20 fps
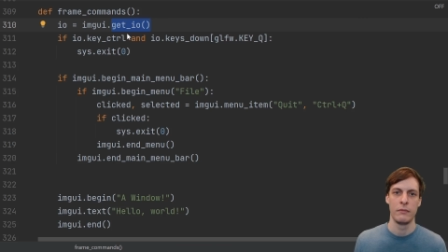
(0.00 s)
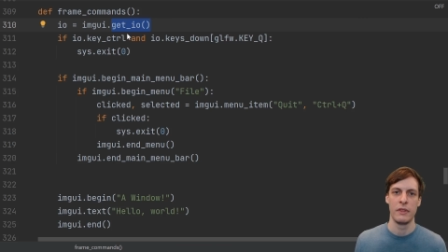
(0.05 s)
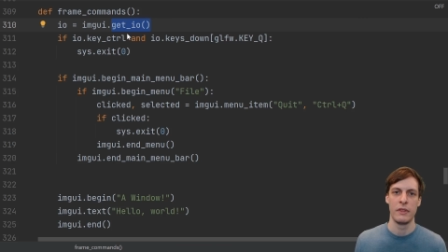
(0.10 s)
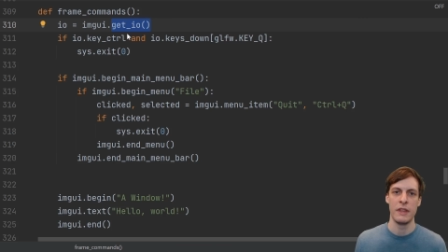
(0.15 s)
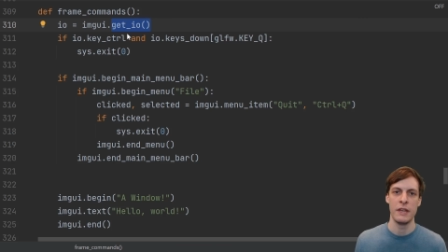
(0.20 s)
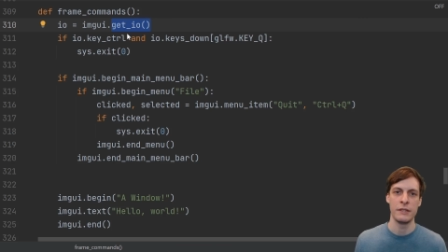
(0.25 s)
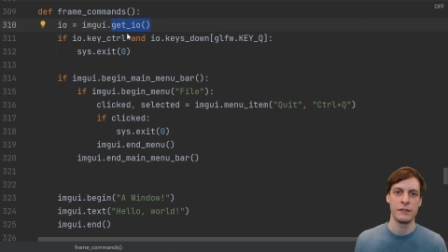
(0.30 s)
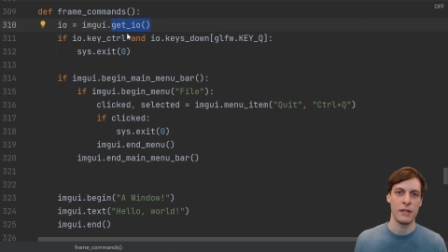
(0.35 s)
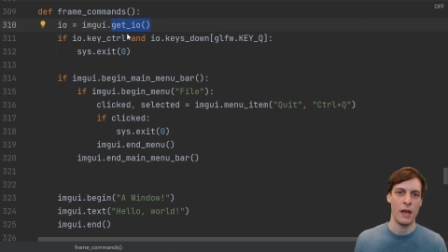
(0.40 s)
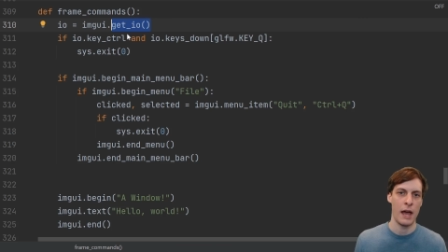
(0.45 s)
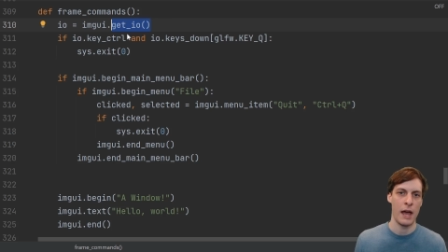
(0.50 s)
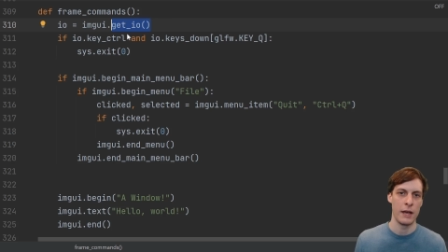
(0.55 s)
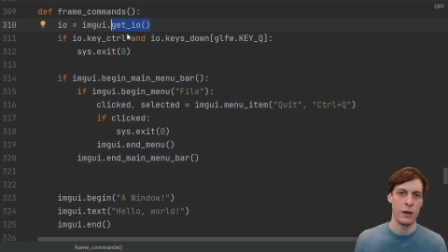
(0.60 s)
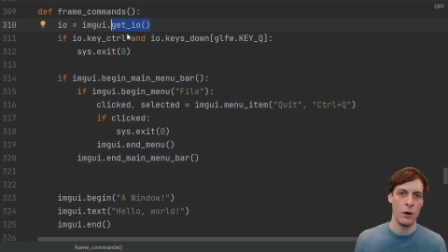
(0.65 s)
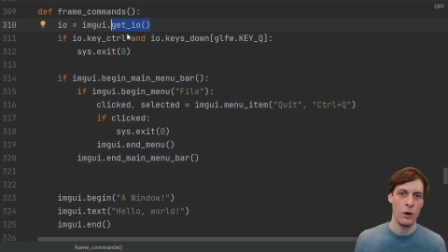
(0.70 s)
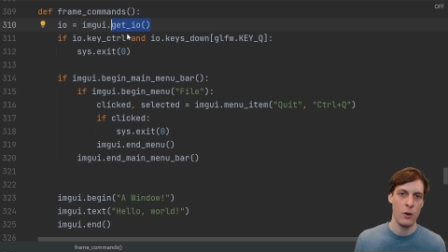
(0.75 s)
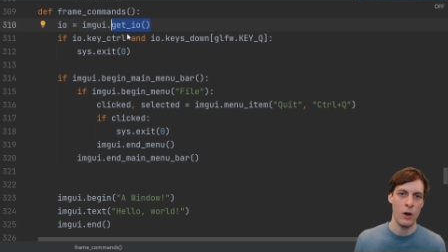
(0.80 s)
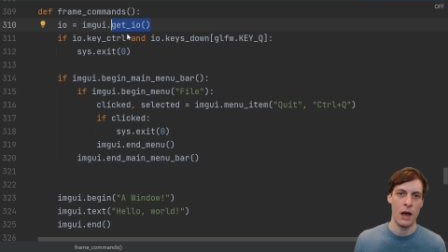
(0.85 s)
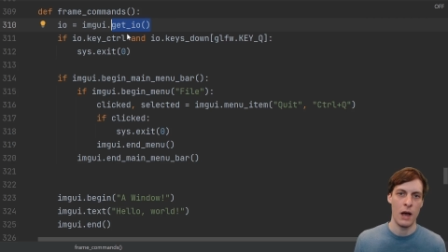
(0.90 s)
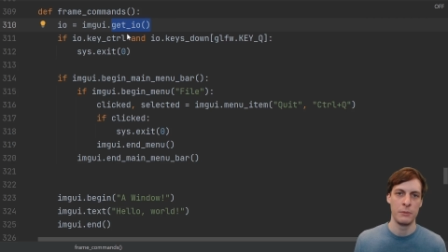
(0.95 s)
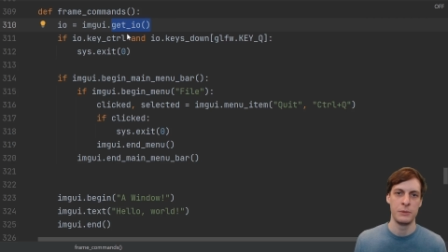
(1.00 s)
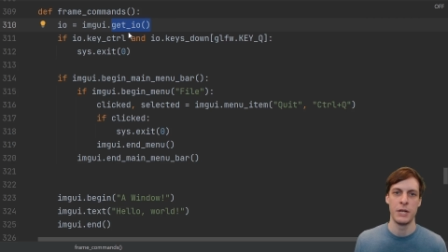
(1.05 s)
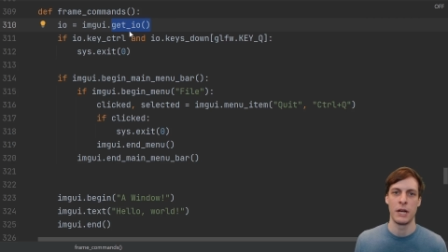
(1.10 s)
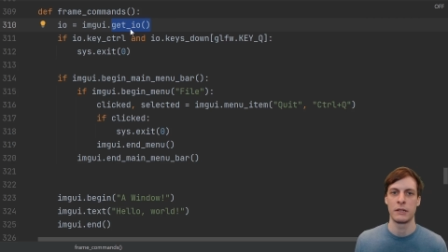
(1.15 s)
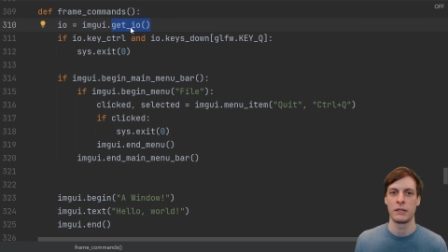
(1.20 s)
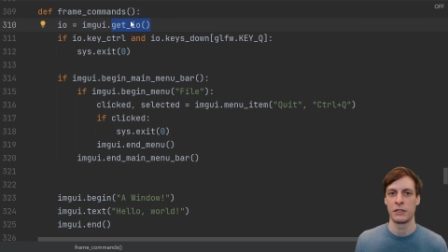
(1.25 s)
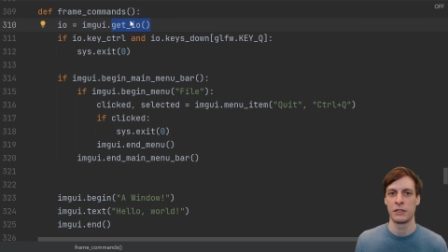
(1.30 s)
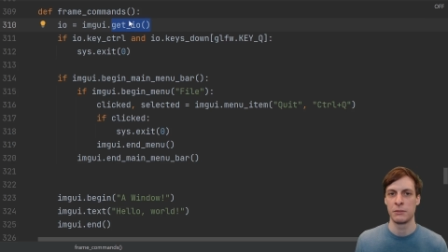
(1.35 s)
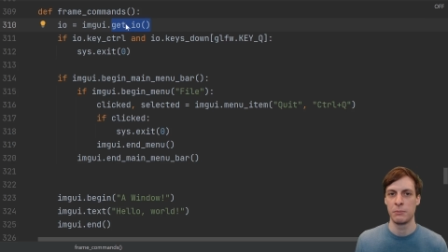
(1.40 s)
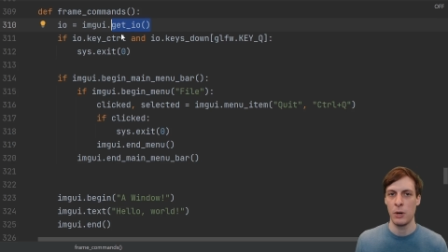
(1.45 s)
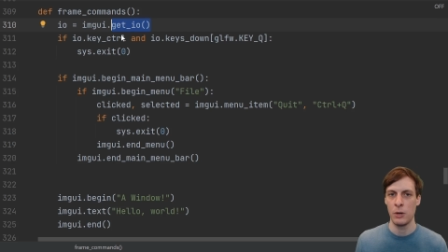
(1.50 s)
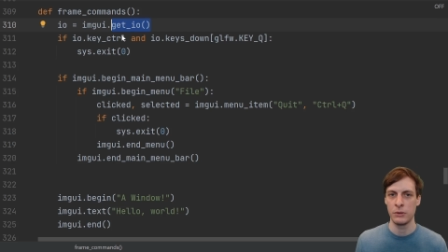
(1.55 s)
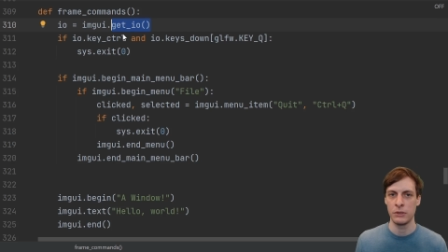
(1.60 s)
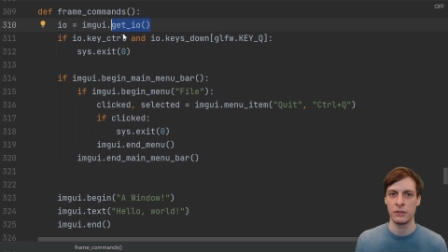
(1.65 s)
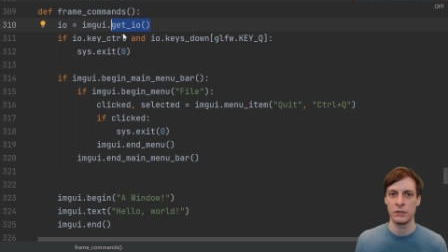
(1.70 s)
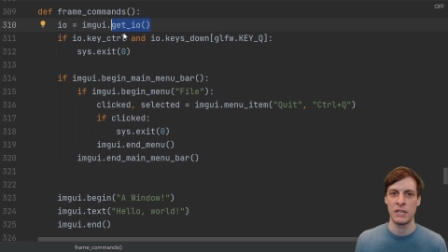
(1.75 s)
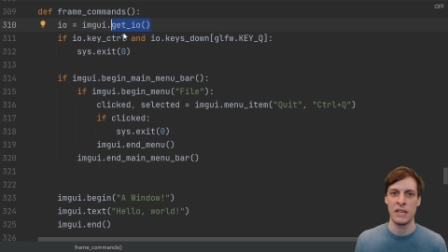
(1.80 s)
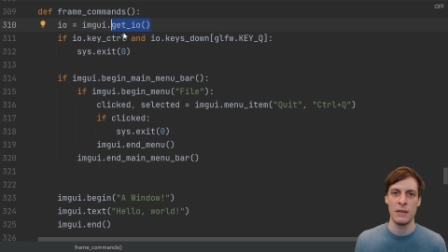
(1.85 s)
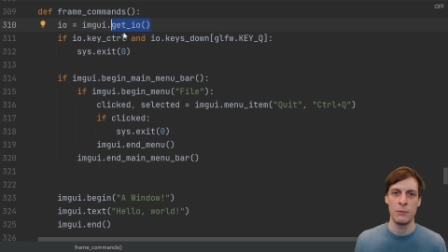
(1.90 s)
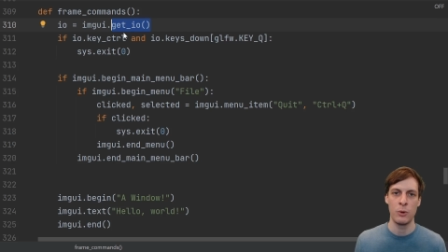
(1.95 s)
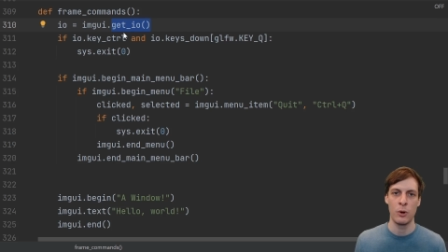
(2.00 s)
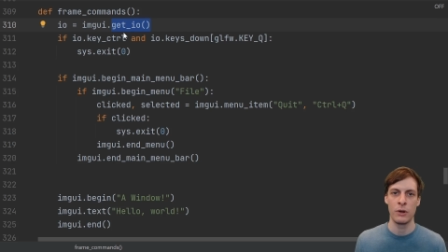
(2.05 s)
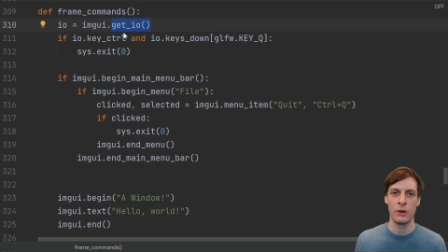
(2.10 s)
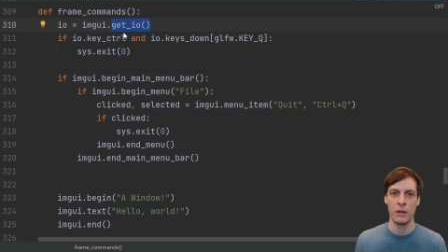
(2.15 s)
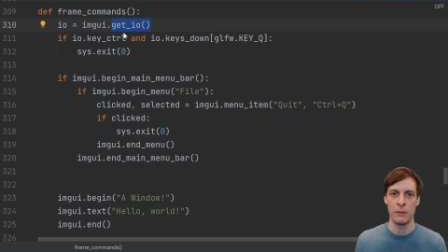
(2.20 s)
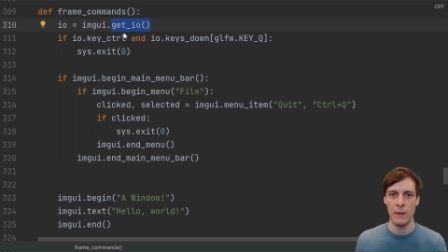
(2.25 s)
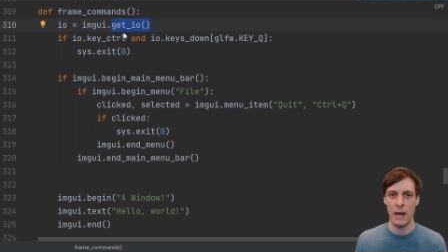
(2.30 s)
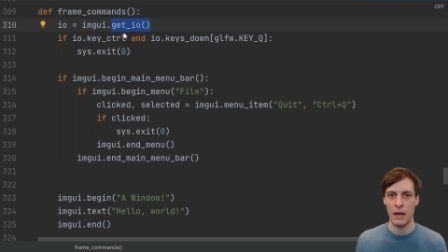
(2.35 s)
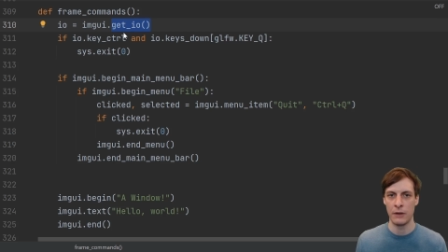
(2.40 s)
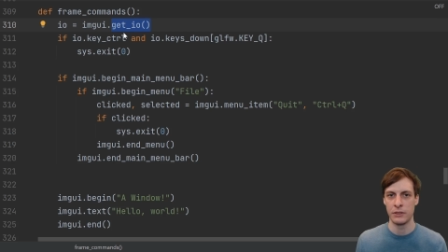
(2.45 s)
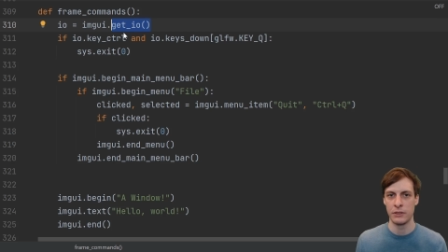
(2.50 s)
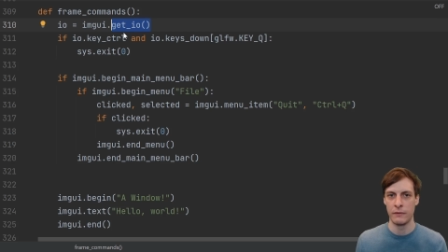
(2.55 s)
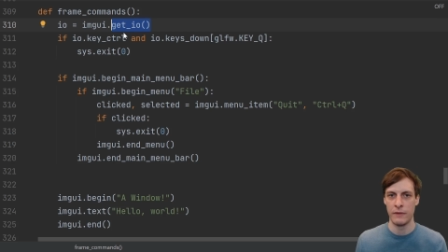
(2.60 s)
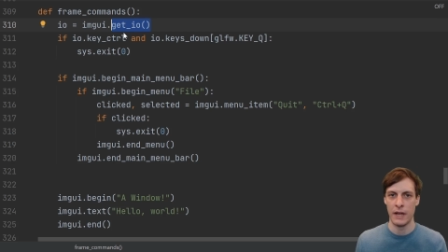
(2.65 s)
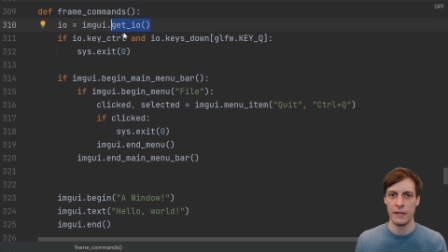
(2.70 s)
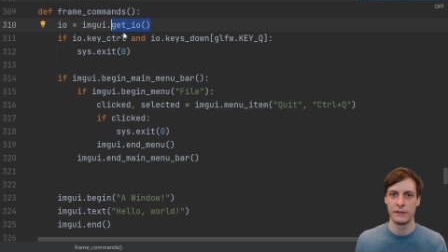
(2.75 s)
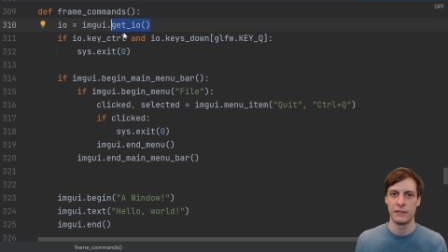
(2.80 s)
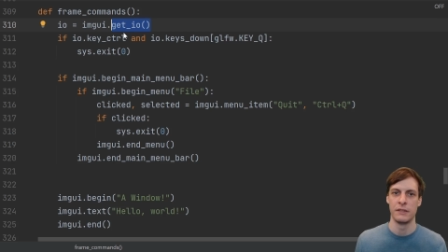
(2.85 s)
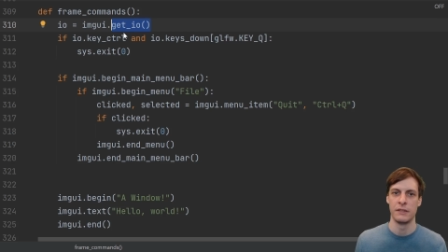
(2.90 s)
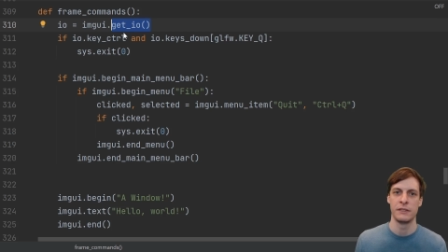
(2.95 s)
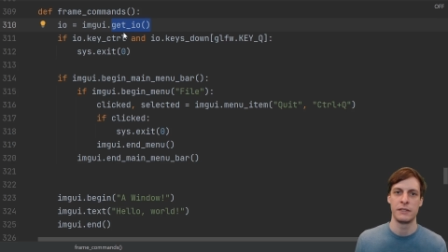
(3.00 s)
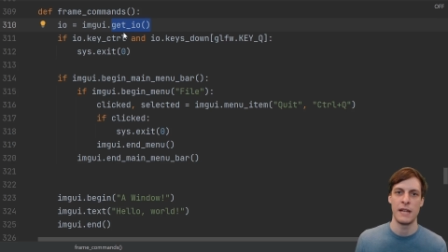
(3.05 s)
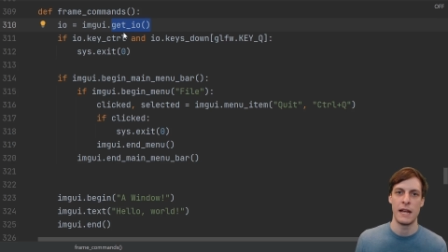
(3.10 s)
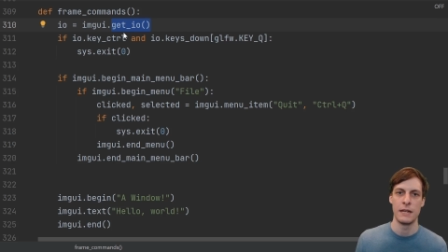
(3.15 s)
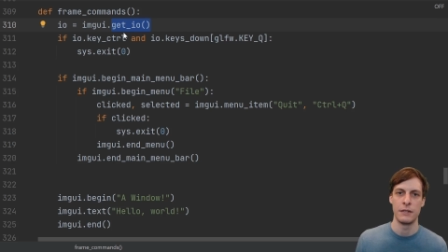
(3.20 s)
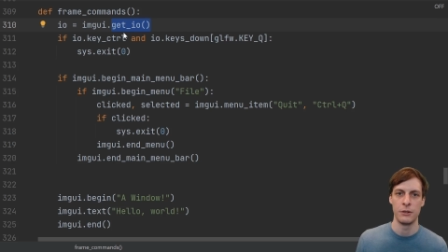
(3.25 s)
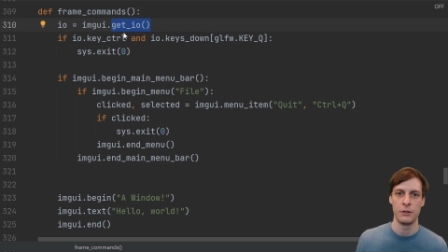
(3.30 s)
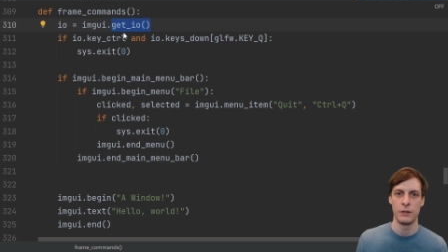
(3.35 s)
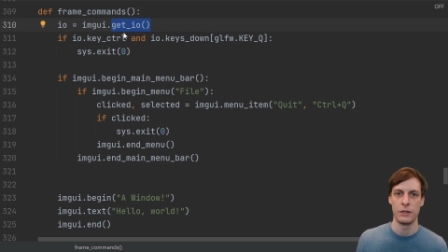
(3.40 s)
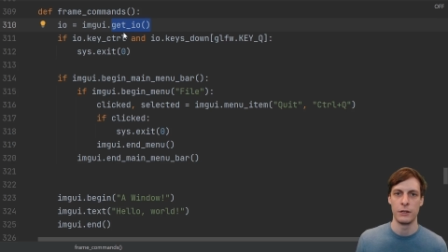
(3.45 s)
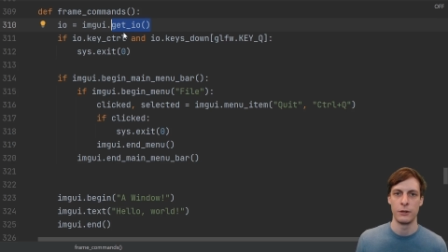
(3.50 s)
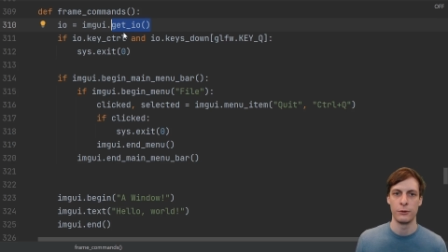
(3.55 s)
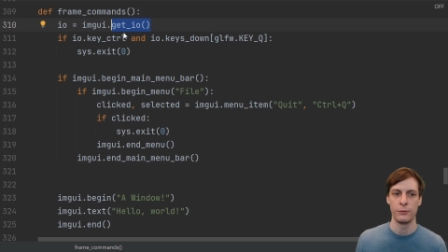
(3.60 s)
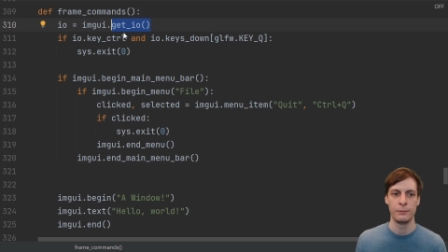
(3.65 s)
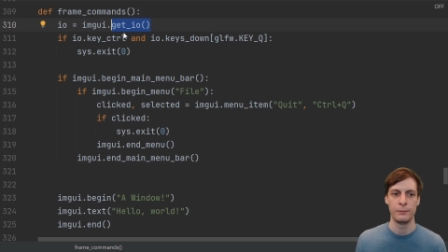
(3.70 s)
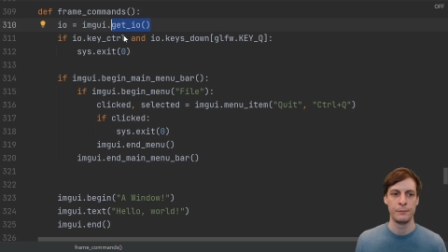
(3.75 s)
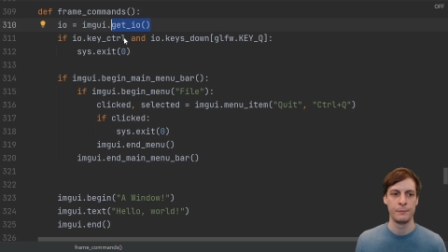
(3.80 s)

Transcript: This IO object exposes keyboard and mouse events and state to you.